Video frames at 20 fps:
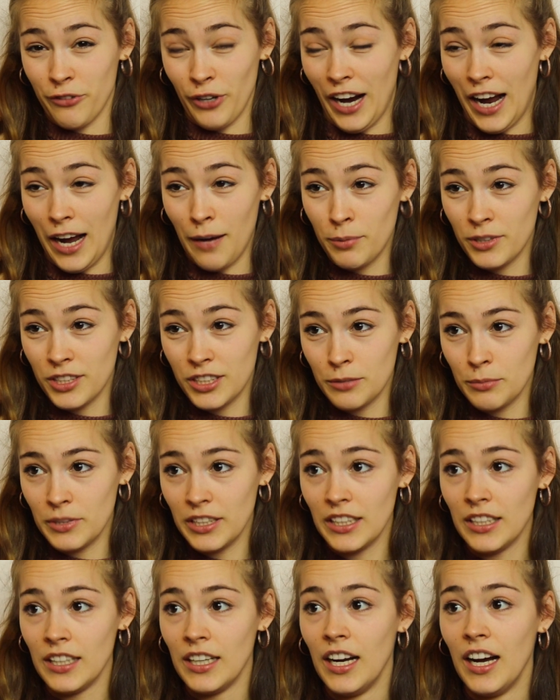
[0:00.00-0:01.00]
ever happened to
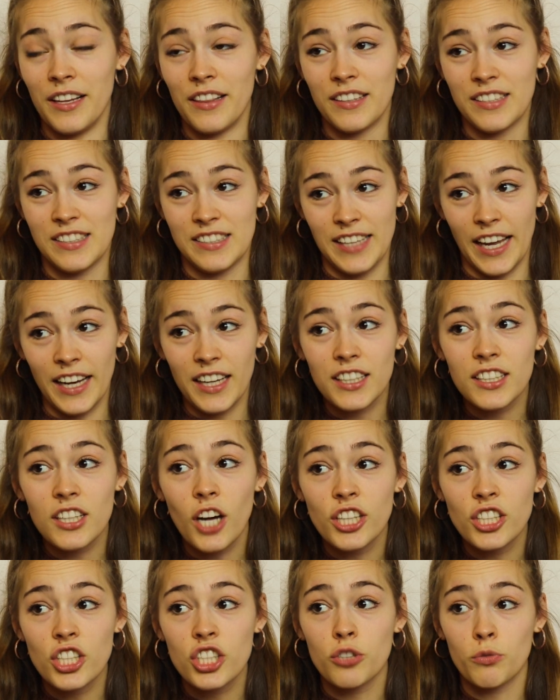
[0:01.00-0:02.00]
me. The second
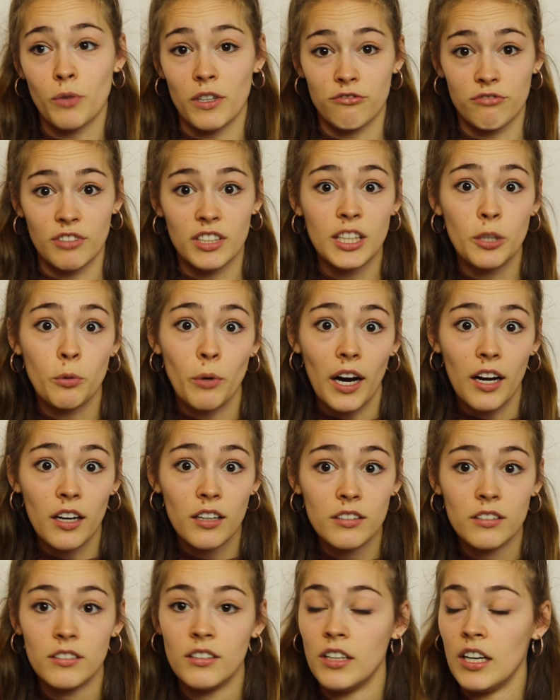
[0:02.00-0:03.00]
audition went really
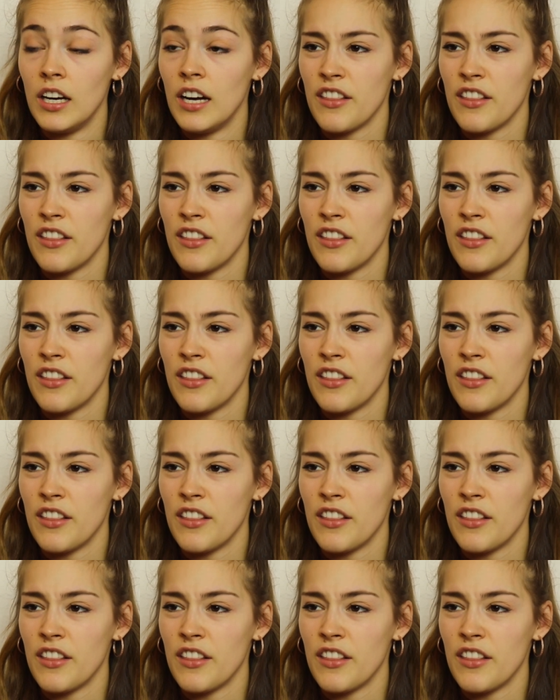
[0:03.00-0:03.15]
well.